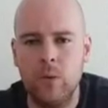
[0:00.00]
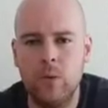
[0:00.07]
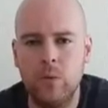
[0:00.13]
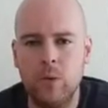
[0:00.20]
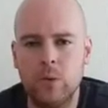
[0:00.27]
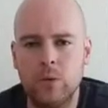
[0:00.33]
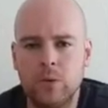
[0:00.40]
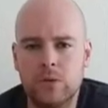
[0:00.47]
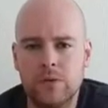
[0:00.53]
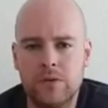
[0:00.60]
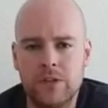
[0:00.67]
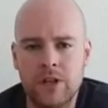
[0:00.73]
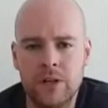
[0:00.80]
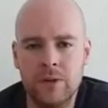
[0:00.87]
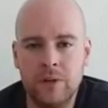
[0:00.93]
all the multiples
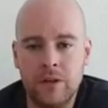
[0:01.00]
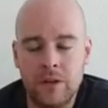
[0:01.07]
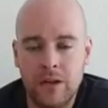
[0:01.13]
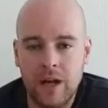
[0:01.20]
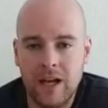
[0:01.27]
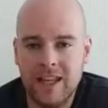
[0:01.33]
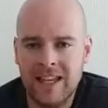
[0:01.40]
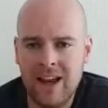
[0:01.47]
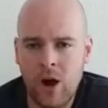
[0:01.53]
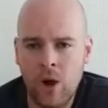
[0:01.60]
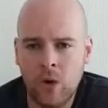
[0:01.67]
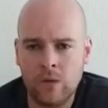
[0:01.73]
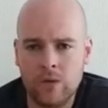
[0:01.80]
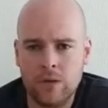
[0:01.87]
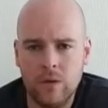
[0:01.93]
of 2? Are they
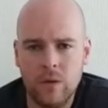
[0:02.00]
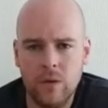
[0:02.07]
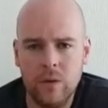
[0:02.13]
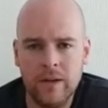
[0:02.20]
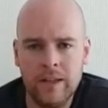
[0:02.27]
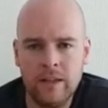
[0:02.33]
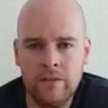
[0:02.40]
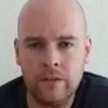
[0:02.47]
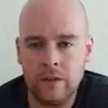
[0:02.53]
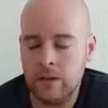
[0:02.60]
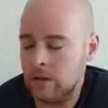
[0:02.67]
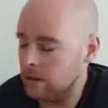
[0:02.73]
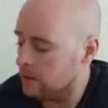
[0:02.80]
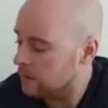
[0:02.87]
odd or even?